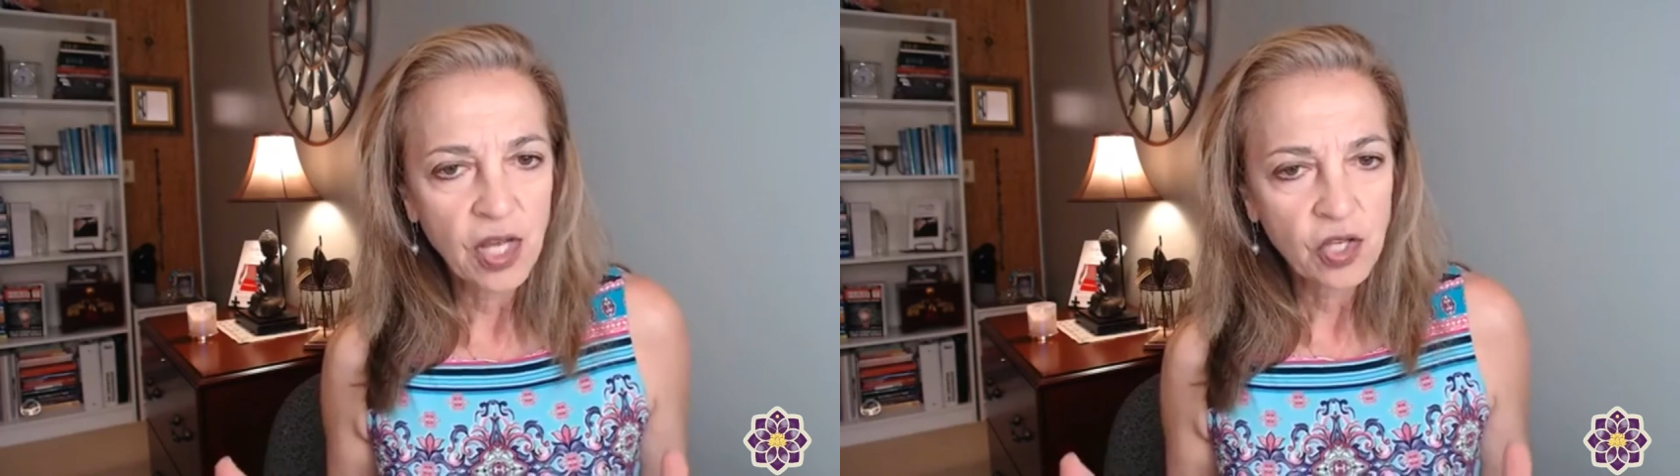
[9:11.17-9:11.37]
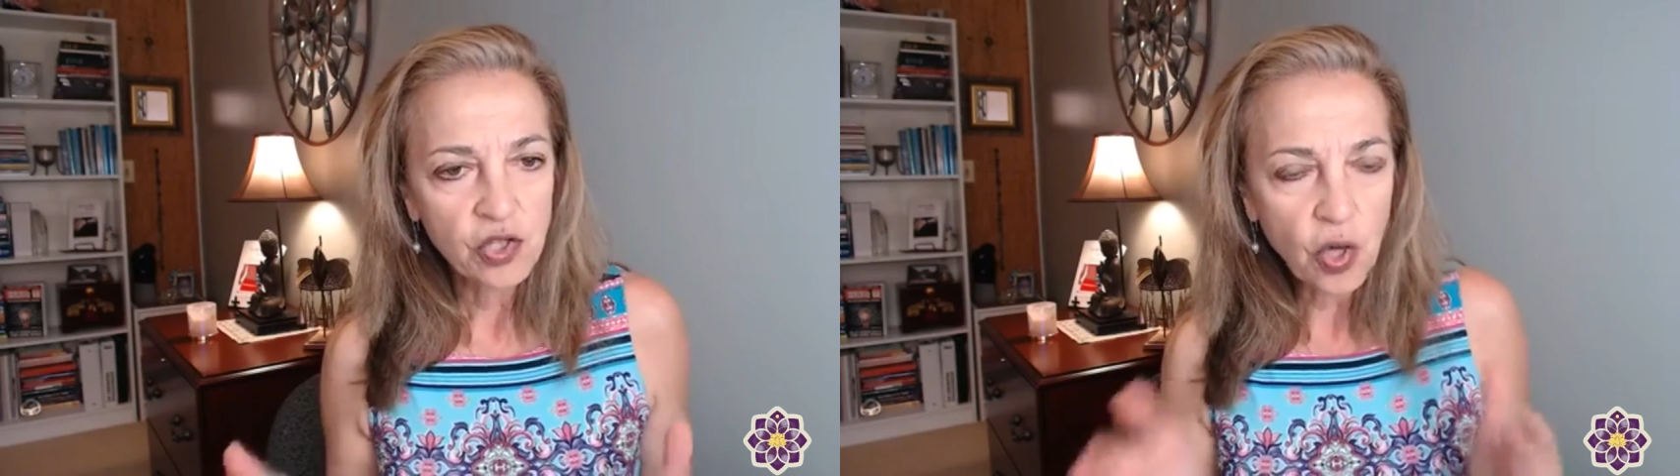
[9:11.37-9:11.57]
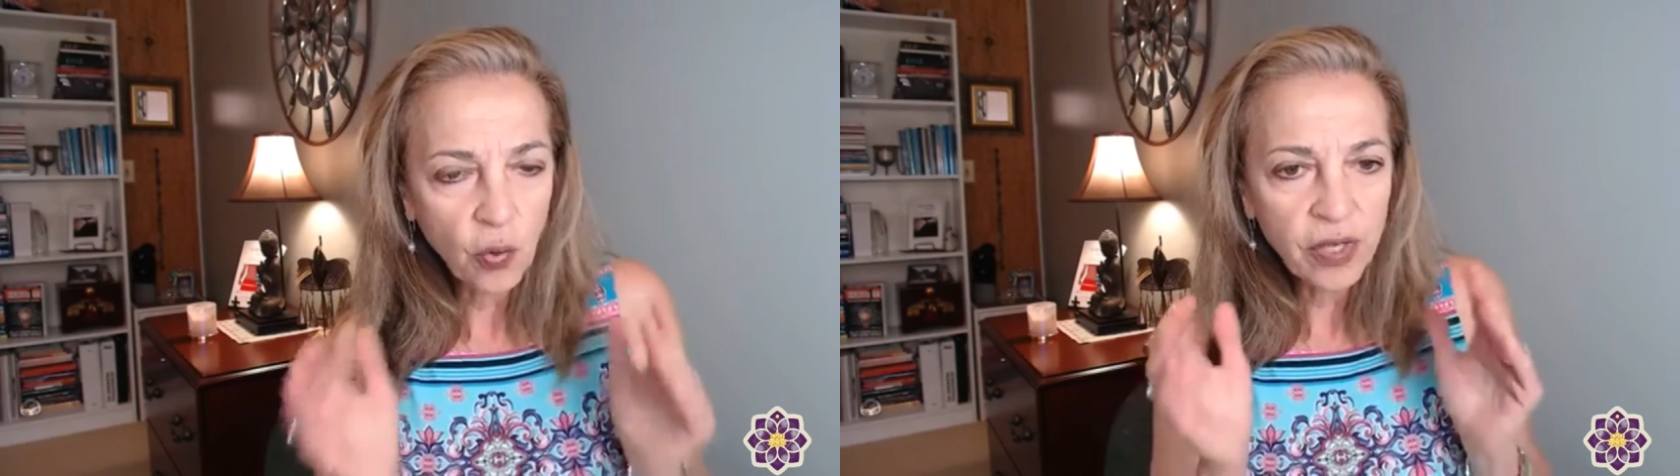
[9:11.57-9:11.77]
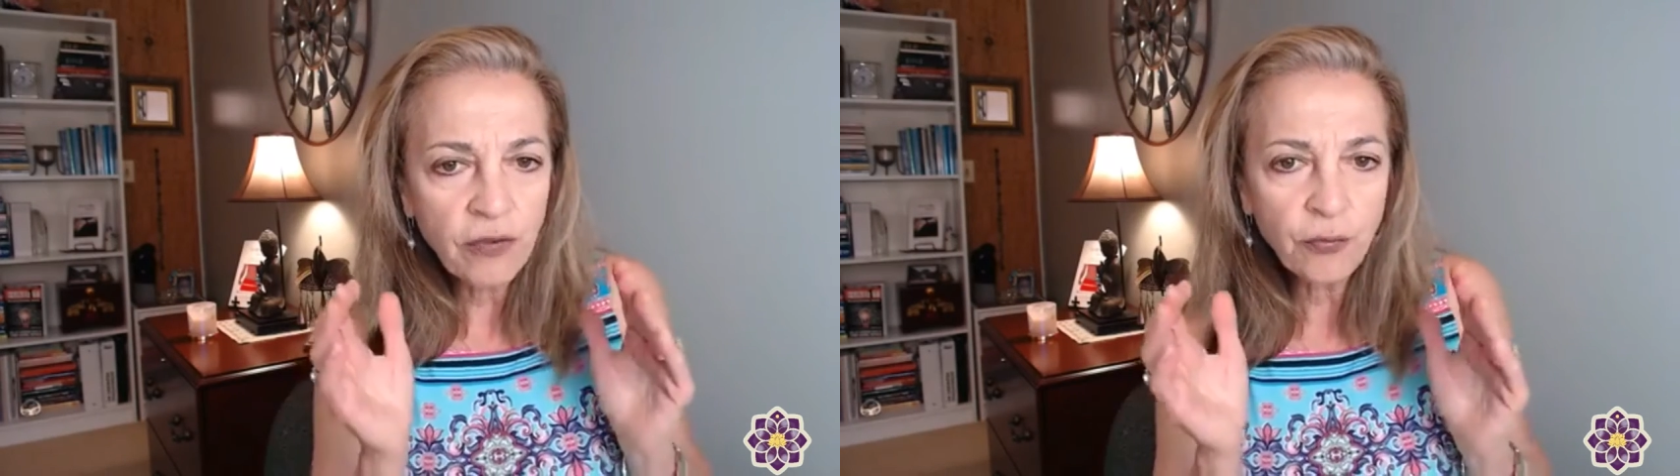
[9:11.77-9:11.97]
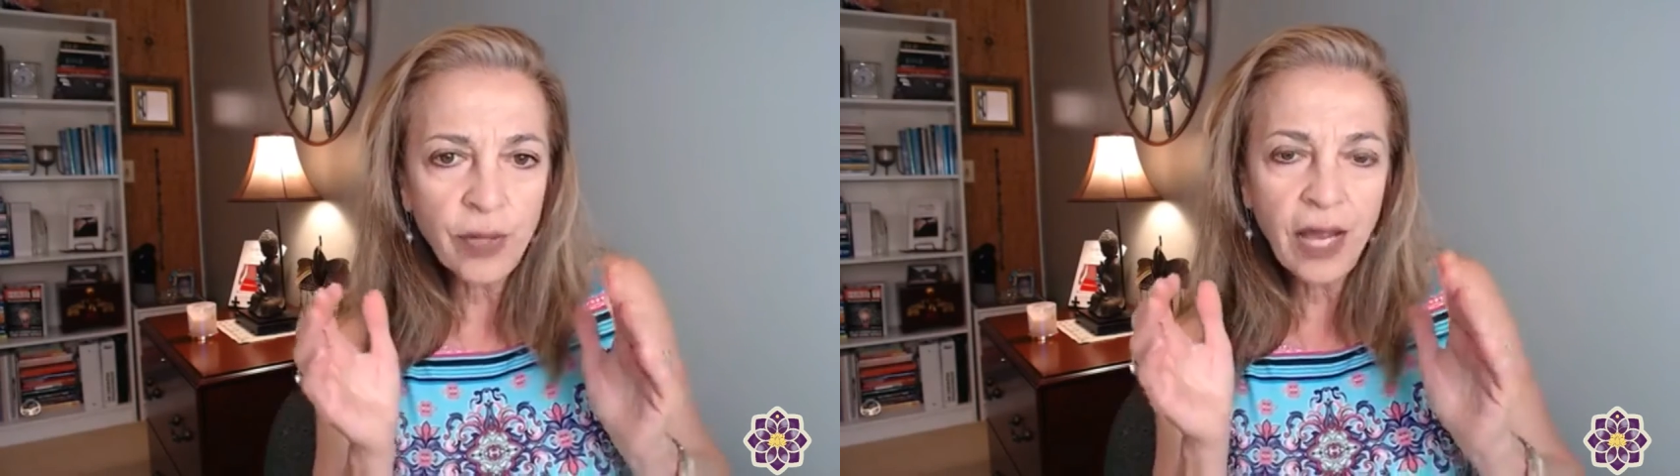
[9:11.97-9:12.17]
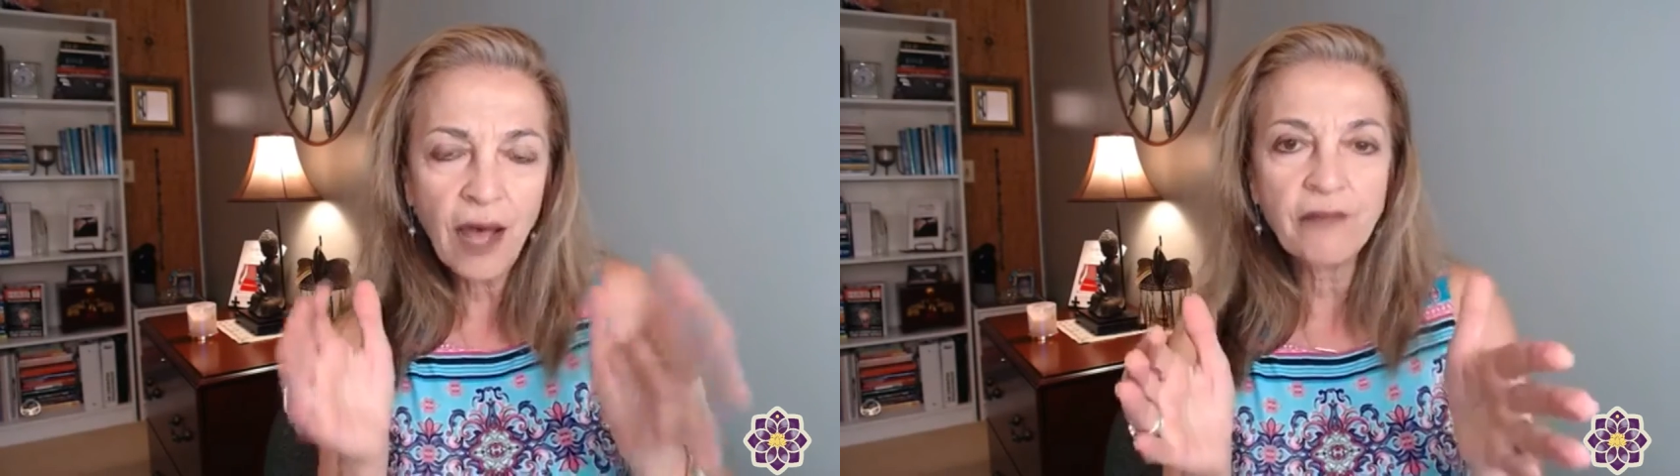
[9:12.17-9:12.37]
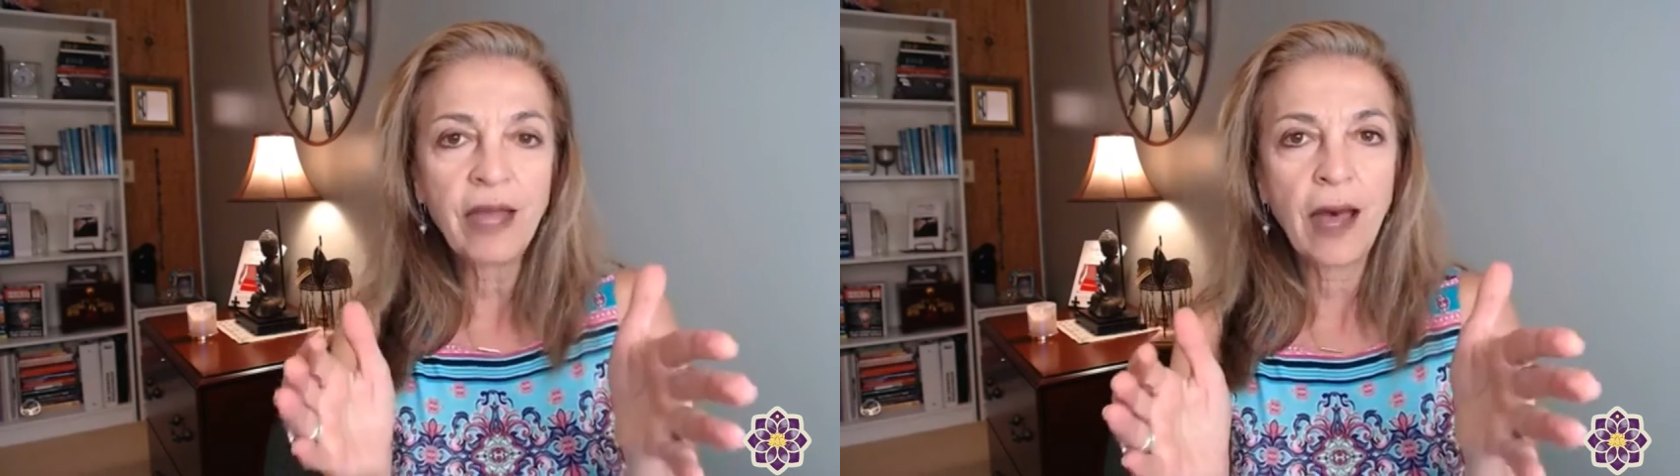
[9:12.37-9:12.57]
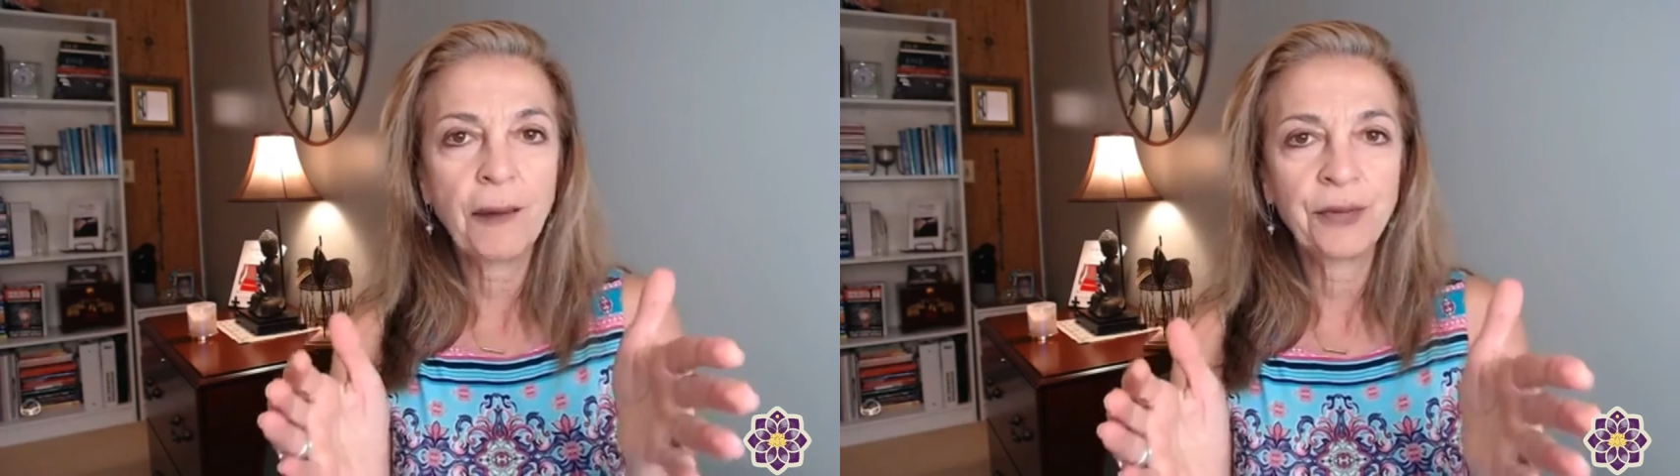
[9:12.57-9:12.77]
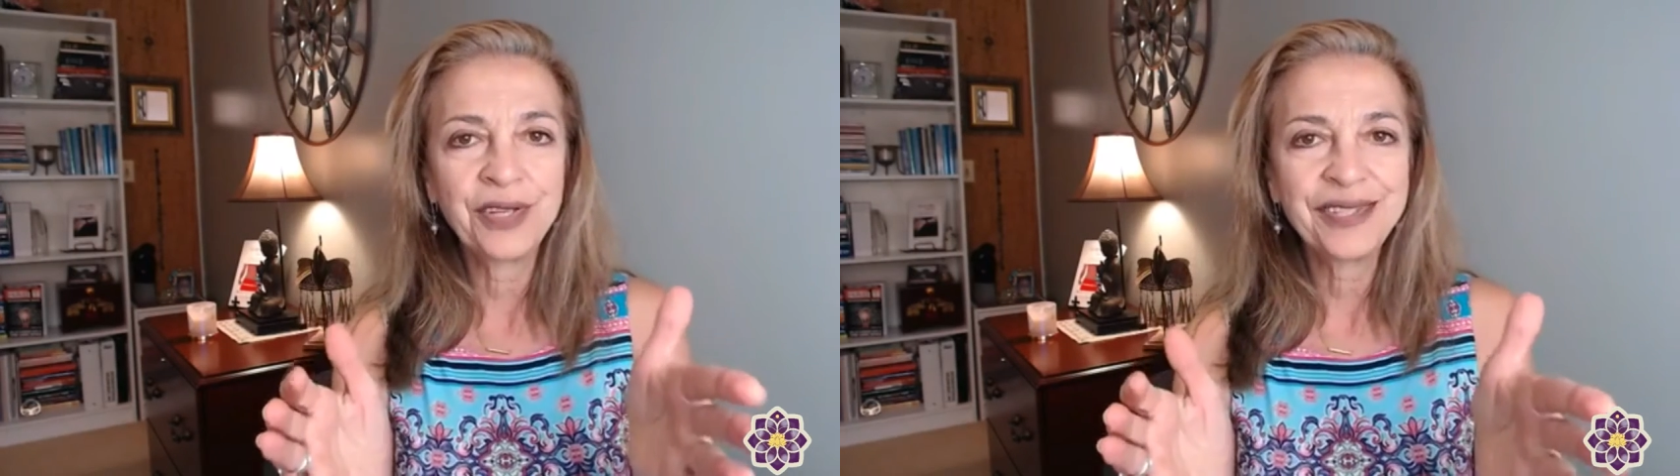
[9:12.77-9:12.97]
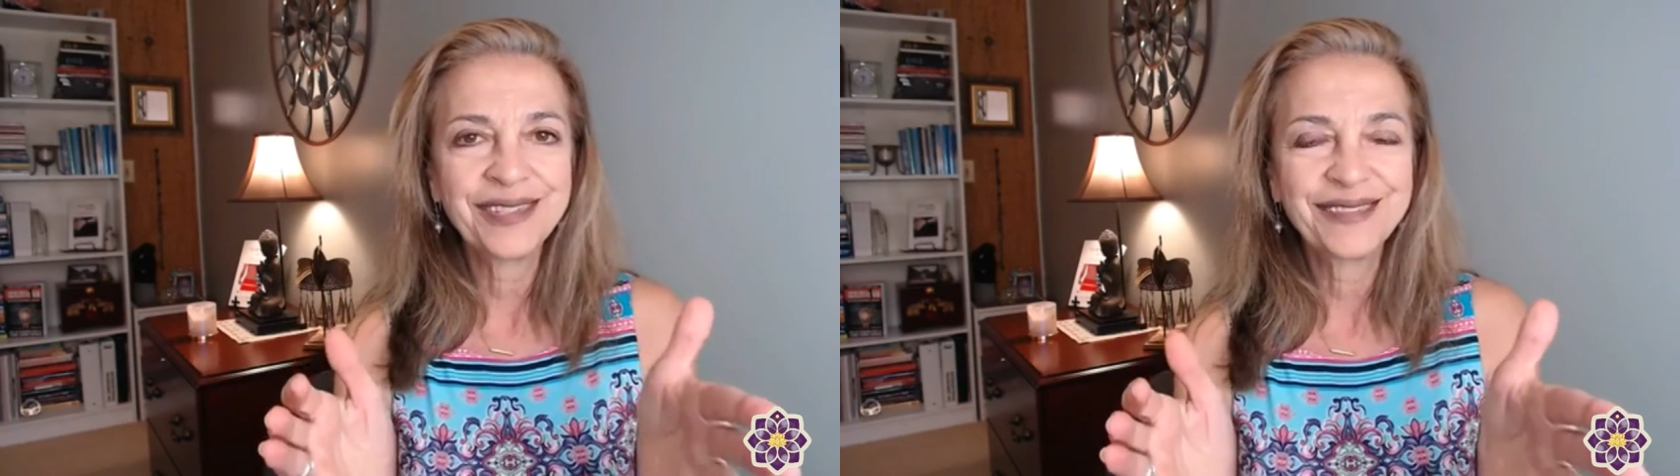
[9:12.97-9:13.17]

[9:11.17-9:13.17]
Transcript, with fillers: So if we have a habit,